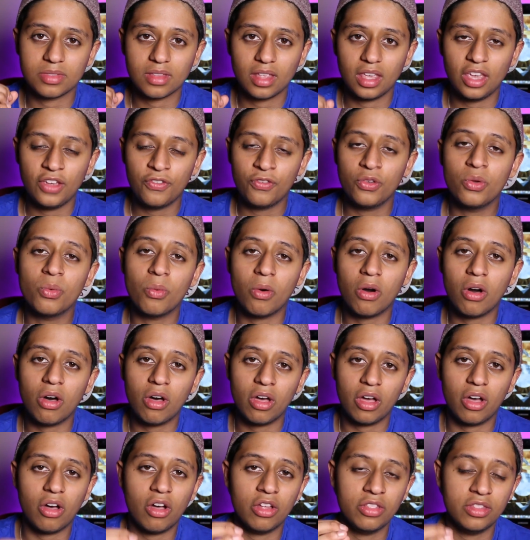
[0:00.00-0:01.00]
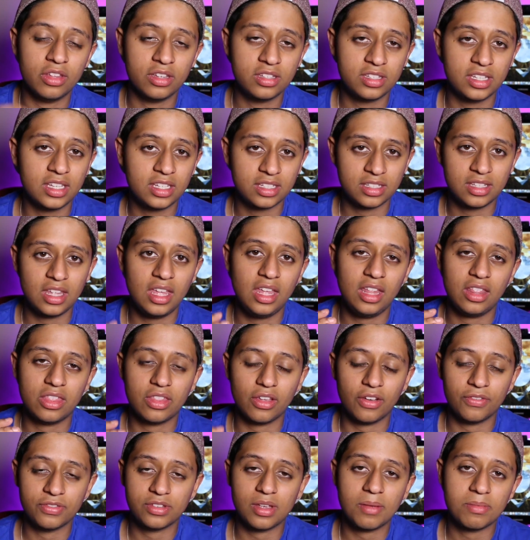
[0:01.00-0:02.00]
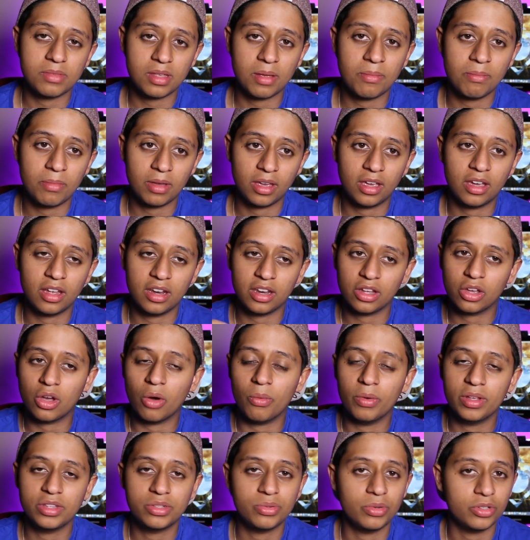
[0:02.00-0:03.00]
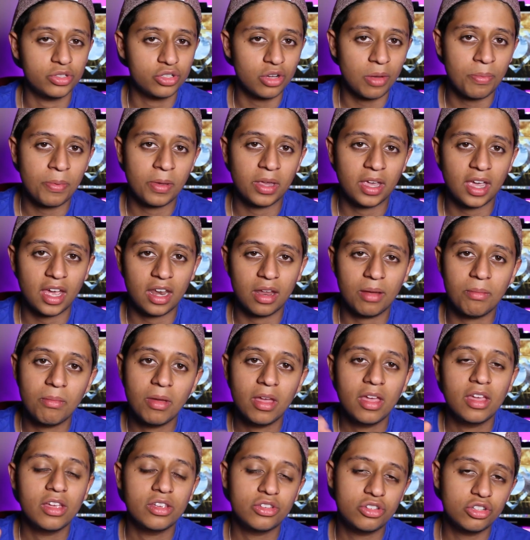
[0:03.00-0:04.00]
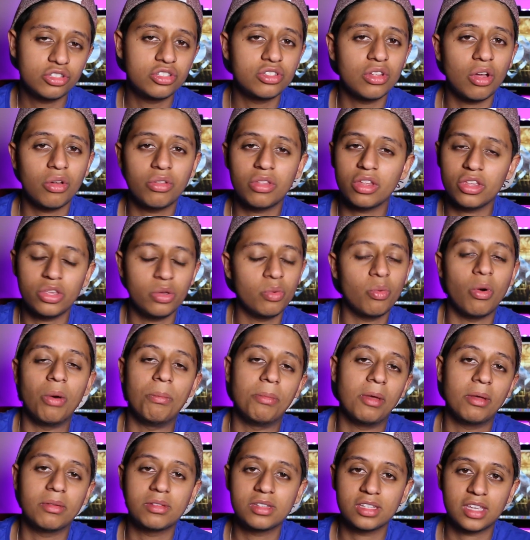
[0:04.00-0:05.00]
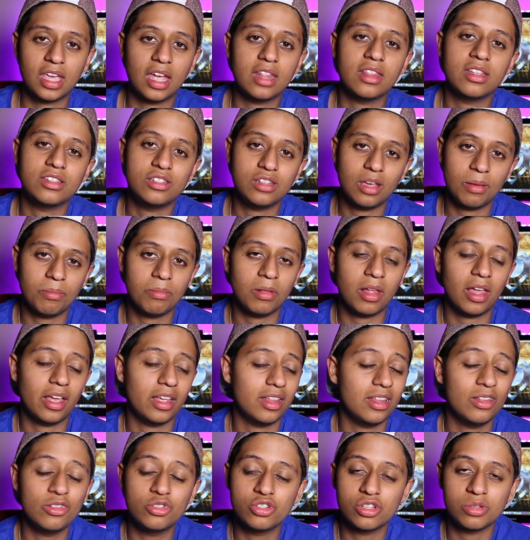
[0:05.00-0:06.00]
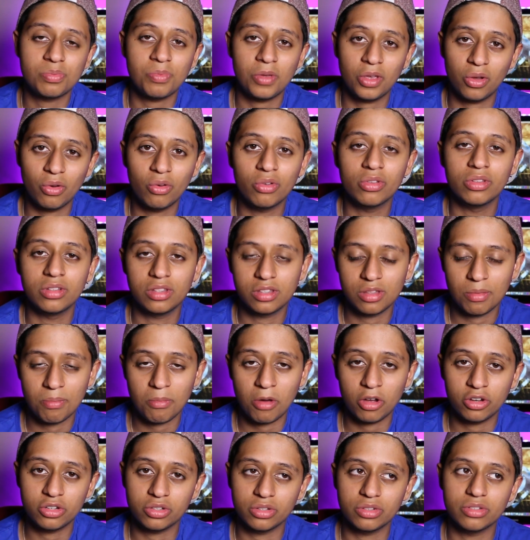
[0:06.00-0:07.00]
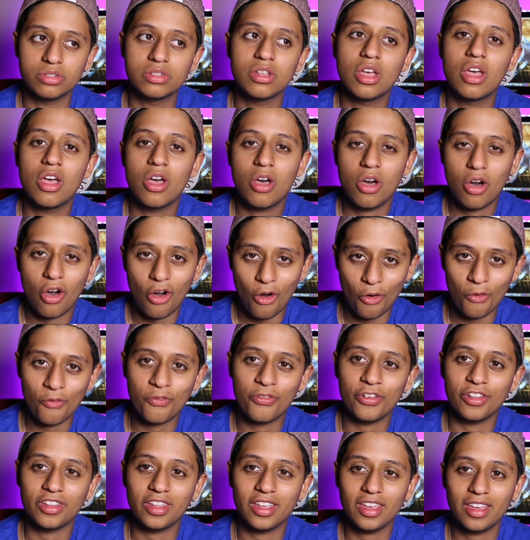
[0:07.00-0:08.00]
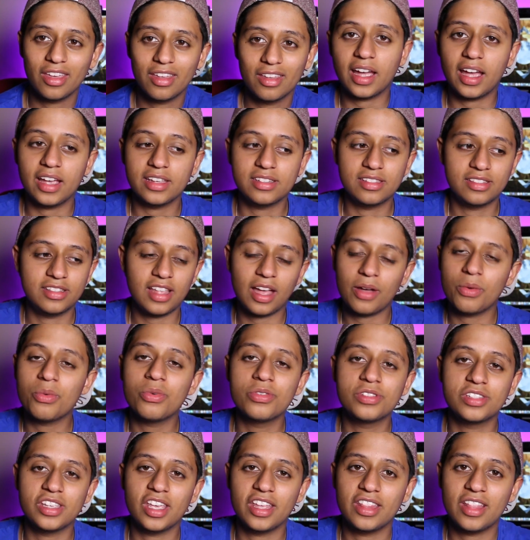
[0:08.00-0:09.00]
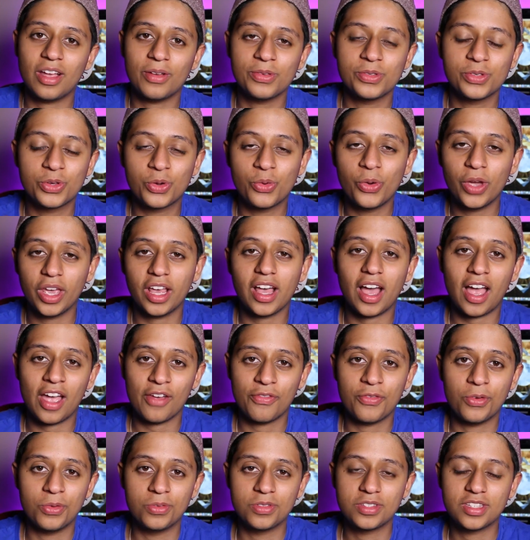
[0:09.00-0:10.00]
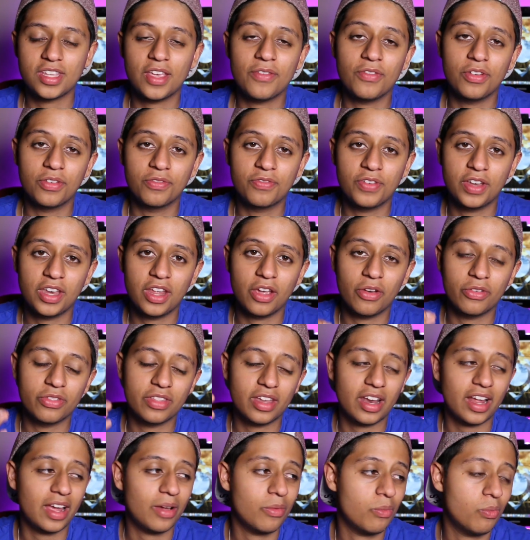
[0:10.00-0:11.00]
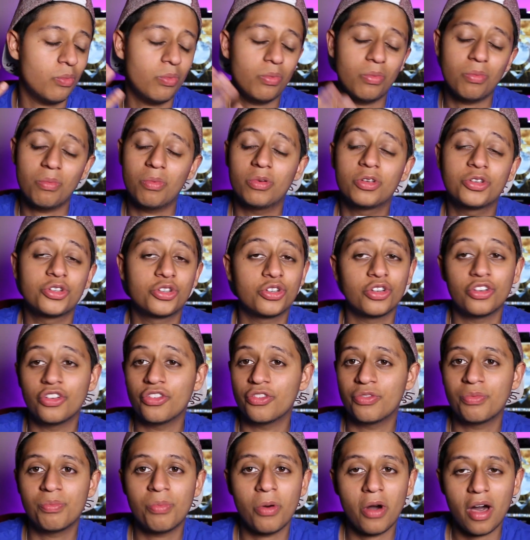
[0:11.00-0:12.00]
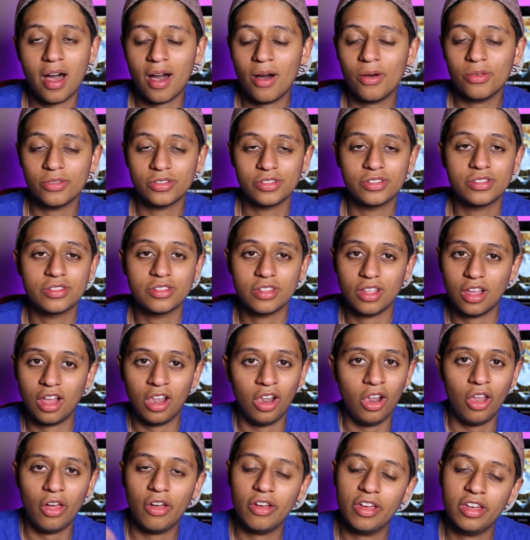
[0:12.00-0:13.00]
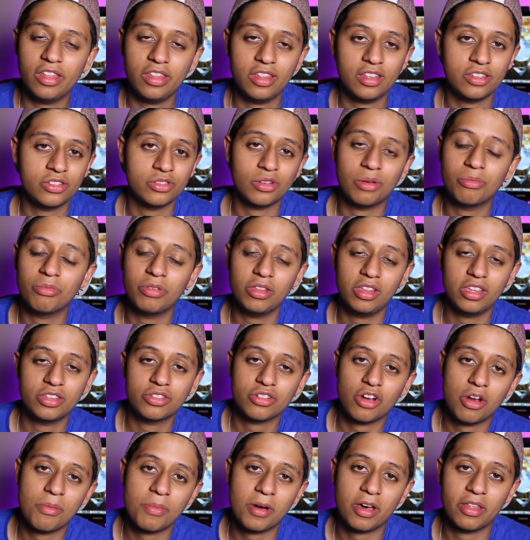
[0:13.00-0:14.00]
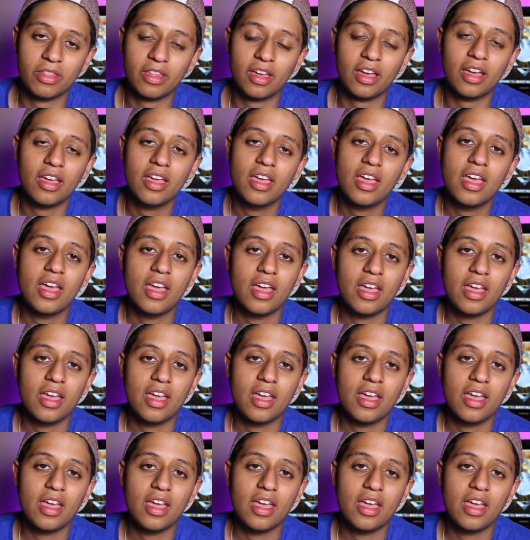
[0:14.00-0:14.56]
if you are on the 16th of September going to go into a shop and get them, just know that you won't be able to get the jet black. They'll just be all the other models, hopefully. Guys, that was it. That was a quick iPhone 7 video that I should have put out a lot earlier, so I'm really sorry about that.